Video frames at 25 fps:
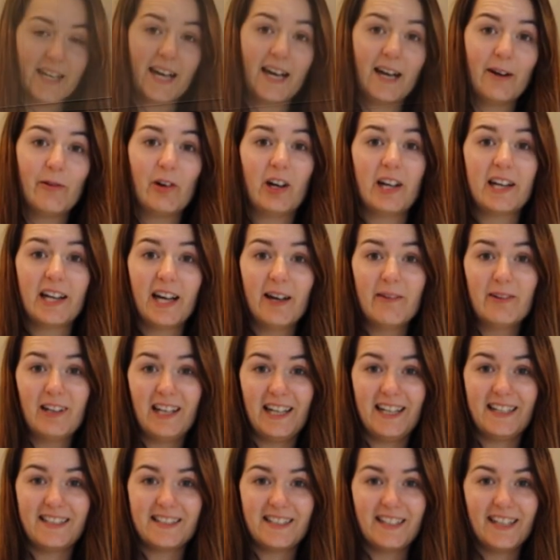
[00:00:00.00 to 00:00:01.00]
Now an hour
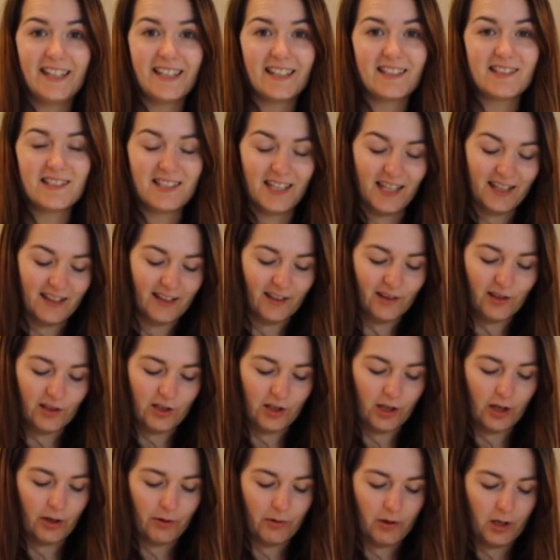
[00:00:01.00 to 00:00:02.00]
later you can see that the
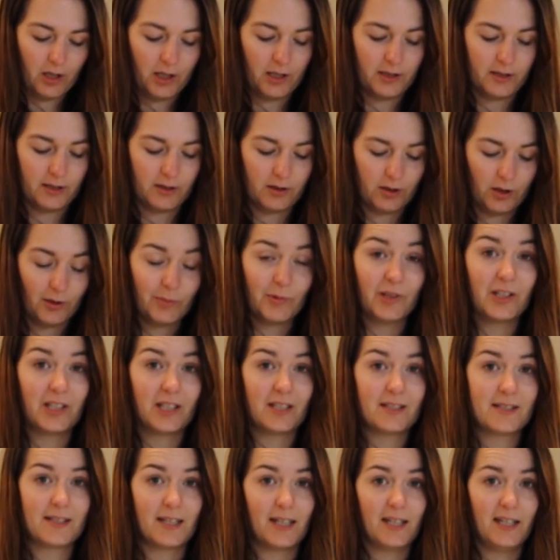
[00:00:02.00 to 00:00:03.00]
dough has doubled
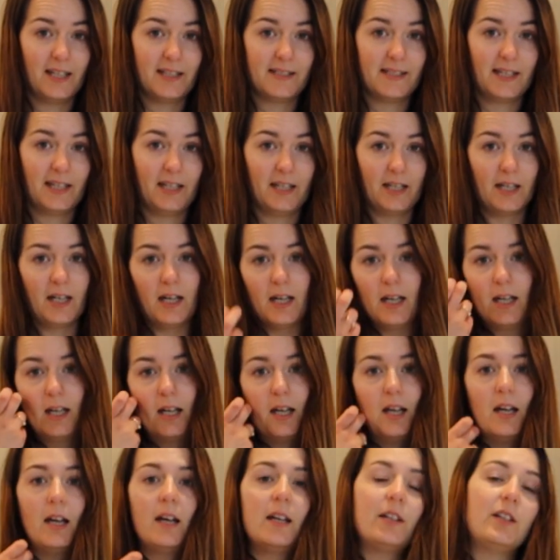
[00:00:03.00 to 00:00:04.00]
in size here.
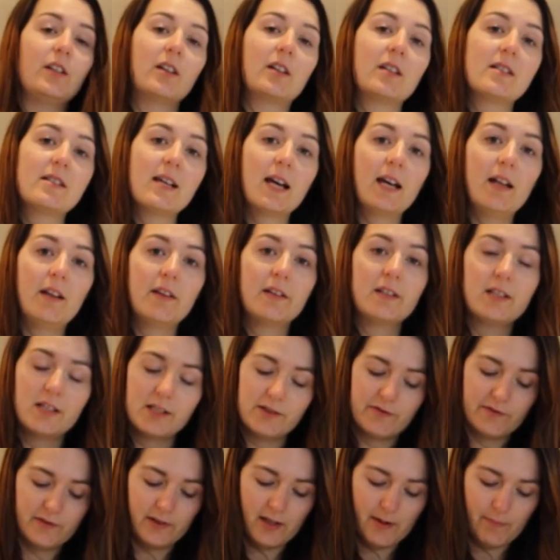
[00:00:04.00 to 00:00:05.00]
You can tell that
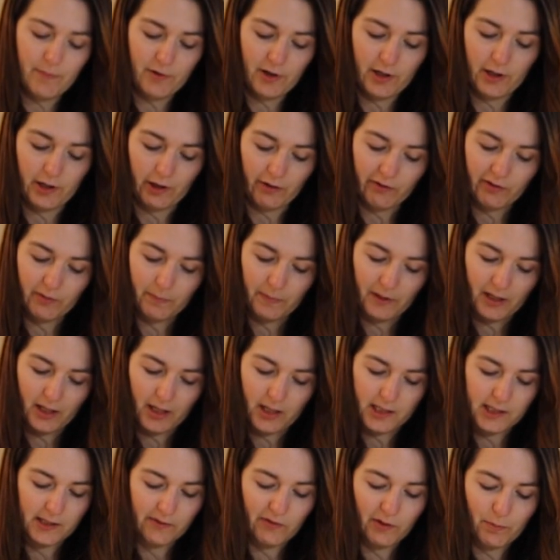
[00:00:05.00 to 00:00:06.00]
it's fully proofed
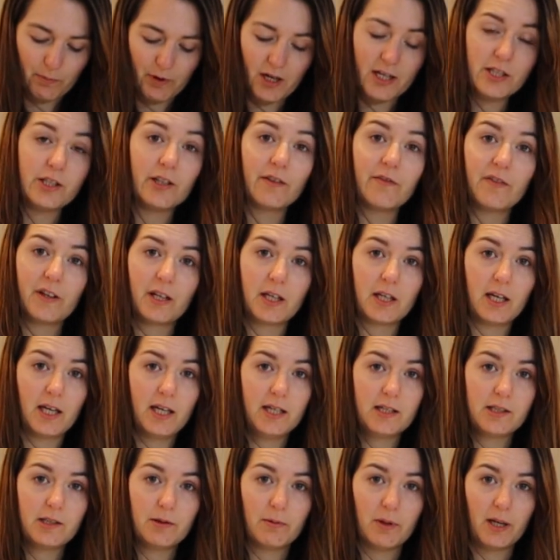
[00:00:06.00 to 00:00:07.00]
because if you press your finger
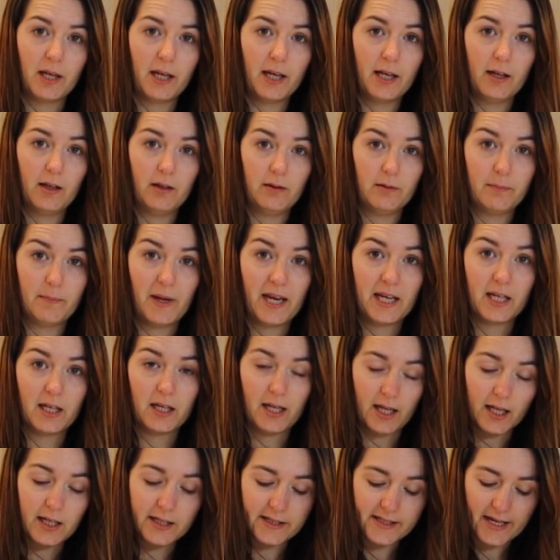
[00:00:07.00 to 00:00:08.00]
into it, it'll make an
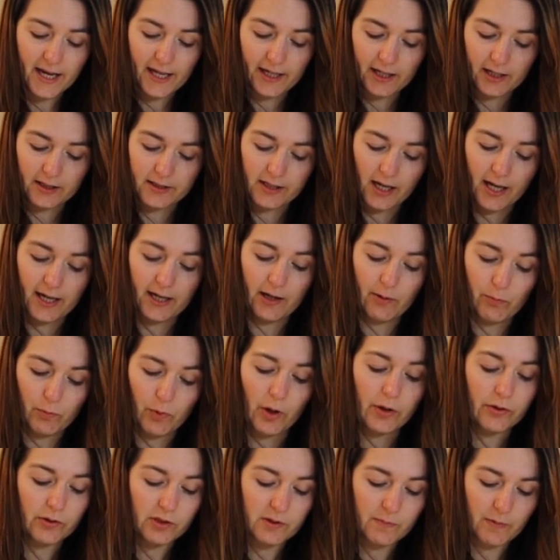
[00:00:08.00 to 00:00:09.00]
indent and it
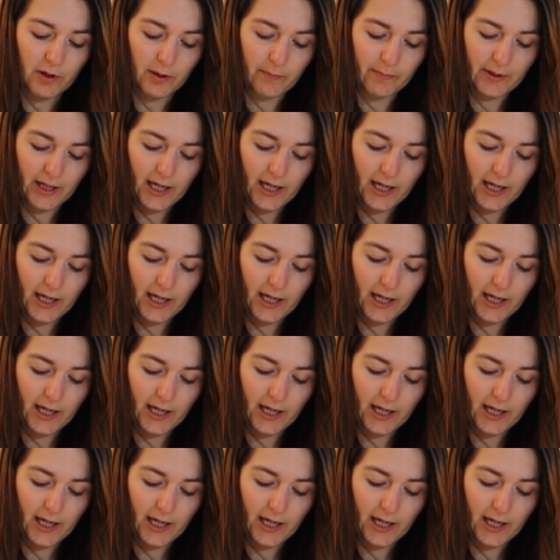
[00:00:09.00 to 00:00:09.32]
won't spring